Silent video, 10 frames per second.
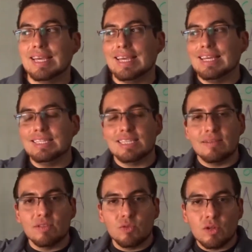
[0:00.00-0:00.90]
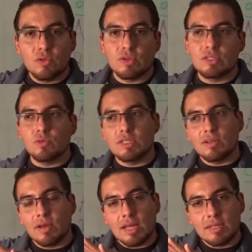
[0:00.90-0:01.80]
In time, is one of the reasons why
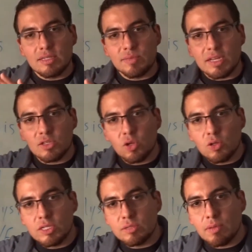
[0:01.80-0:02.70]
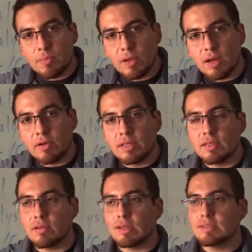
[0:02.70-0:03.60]
psychoanalysis began to lose its popularity in the
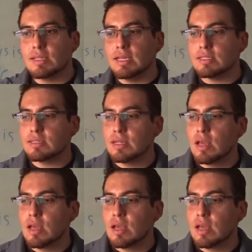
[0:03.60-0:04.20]
United States.